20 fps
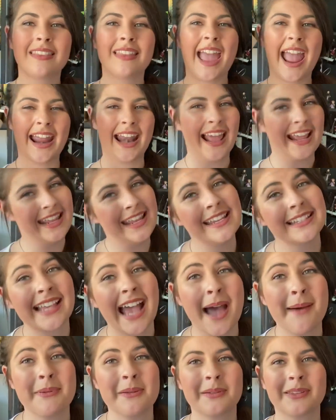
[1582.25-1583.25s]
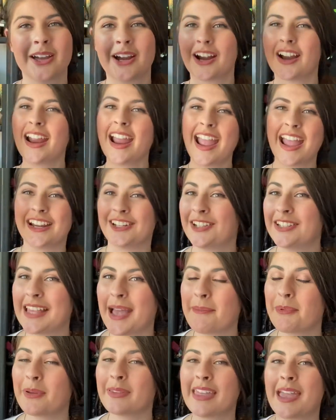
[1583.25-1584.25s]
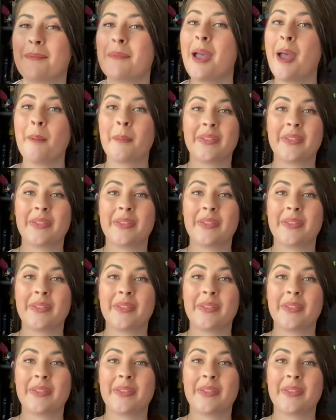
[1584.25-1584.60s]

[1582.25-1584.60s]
and he's happy with her, and she's happy with him,